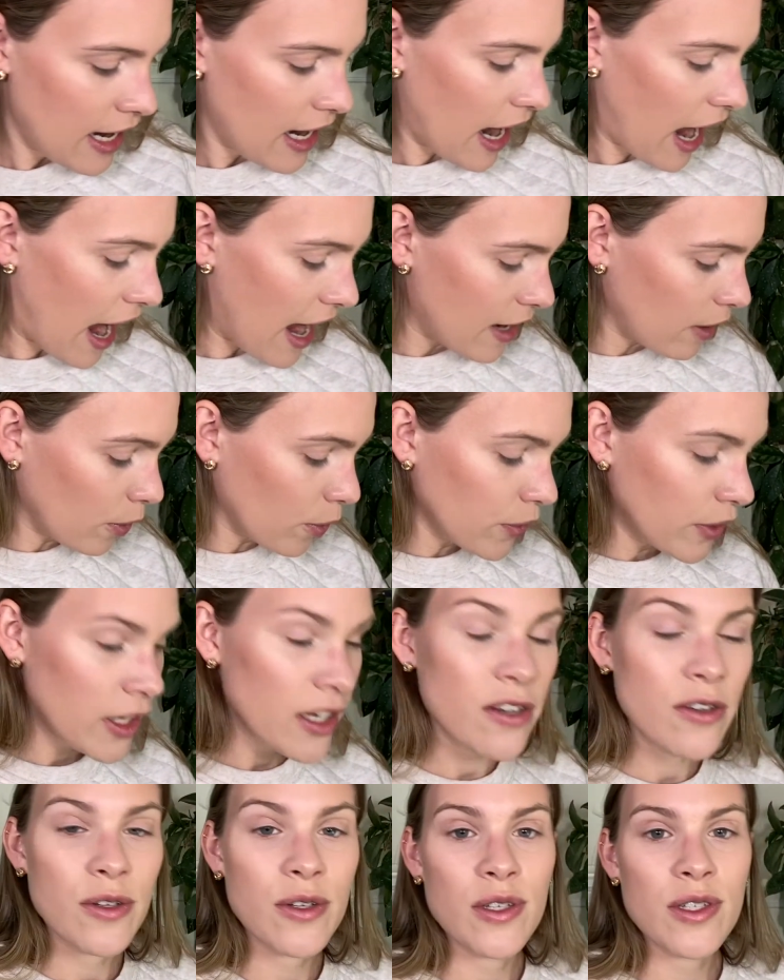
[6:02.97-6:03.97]
I only
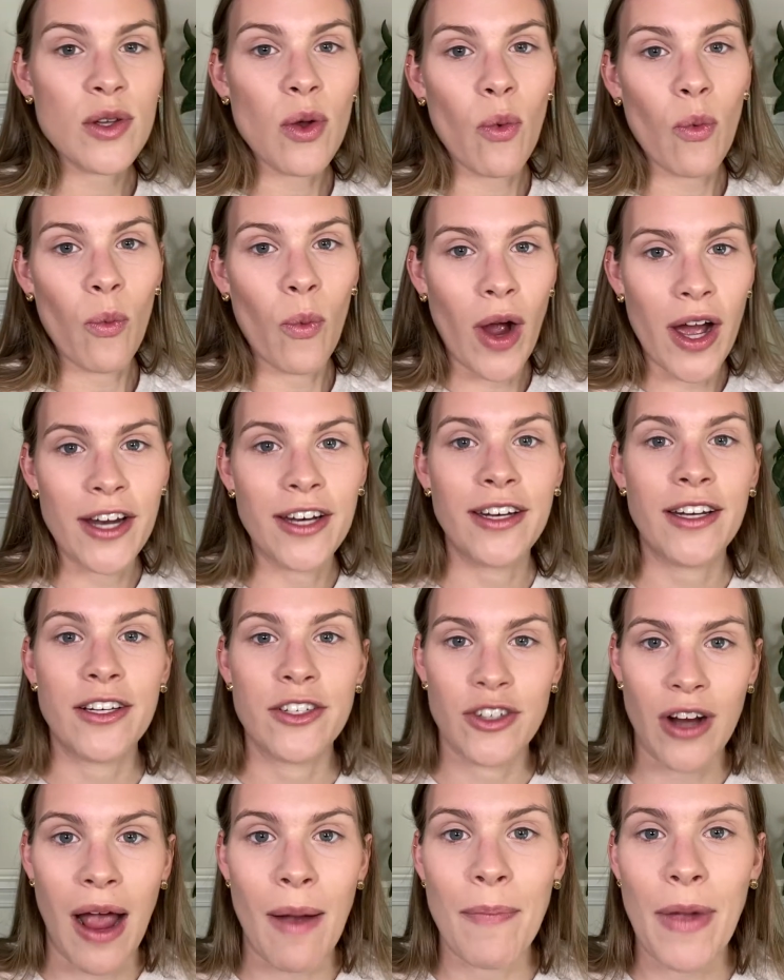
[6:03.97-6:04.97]
use one
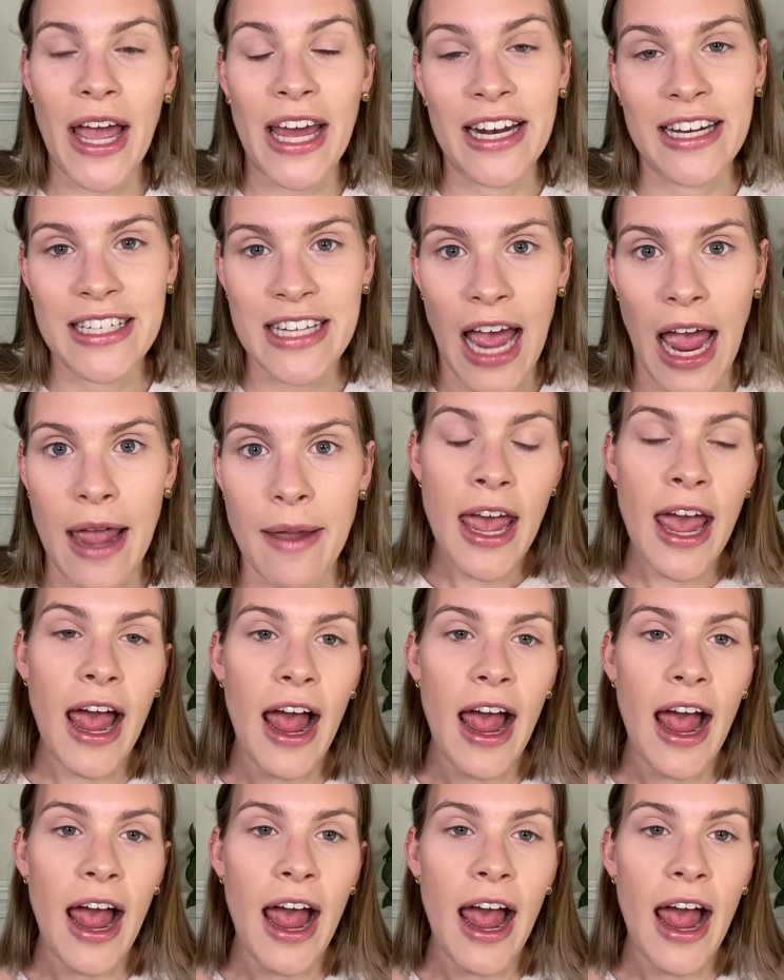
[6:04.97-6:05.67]
drop at a time.